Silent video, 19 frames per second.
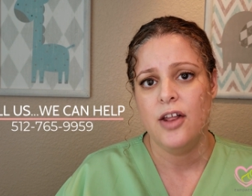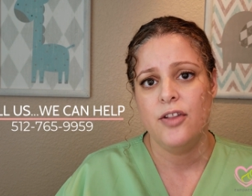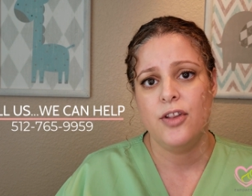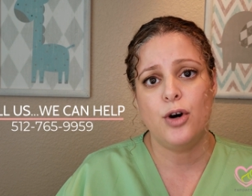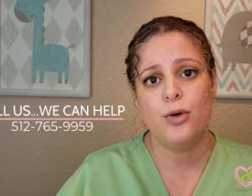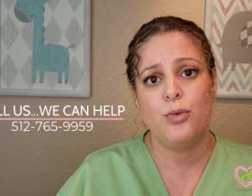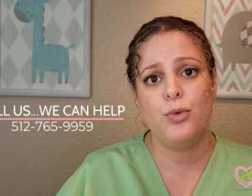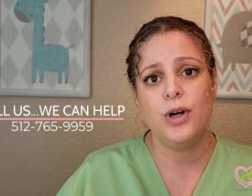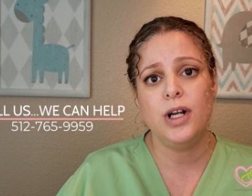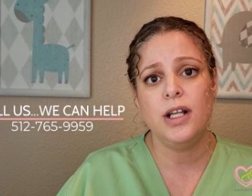
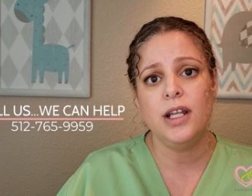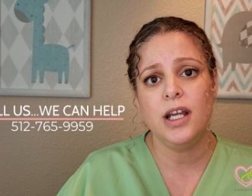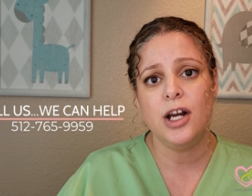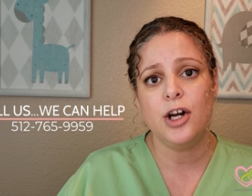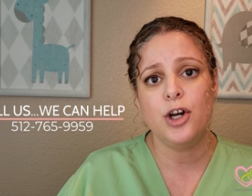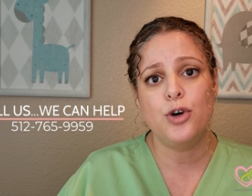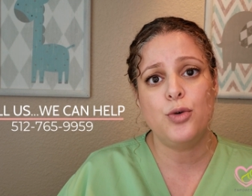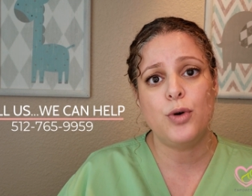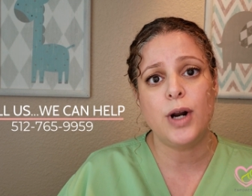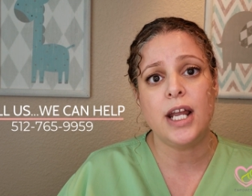They're really a
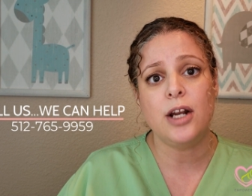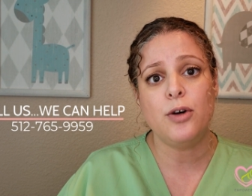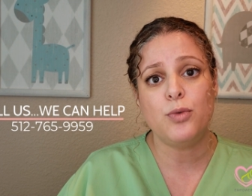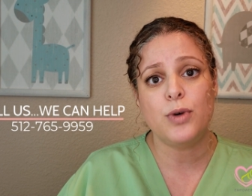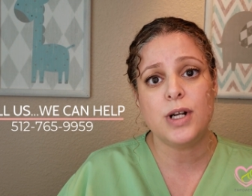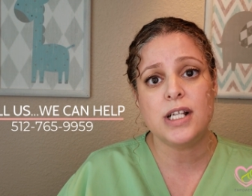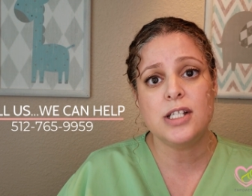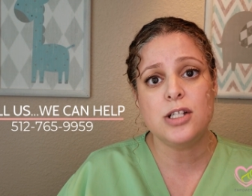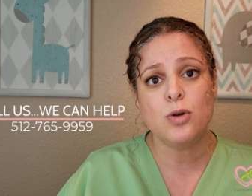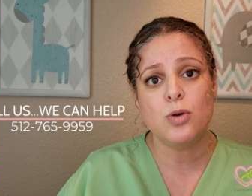great
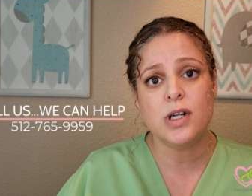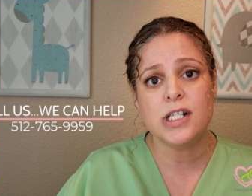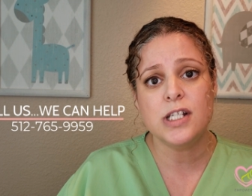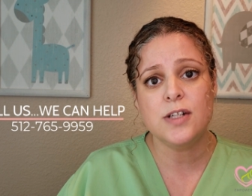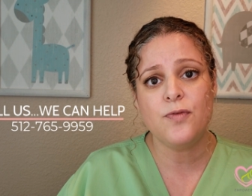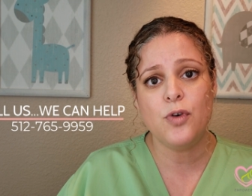resource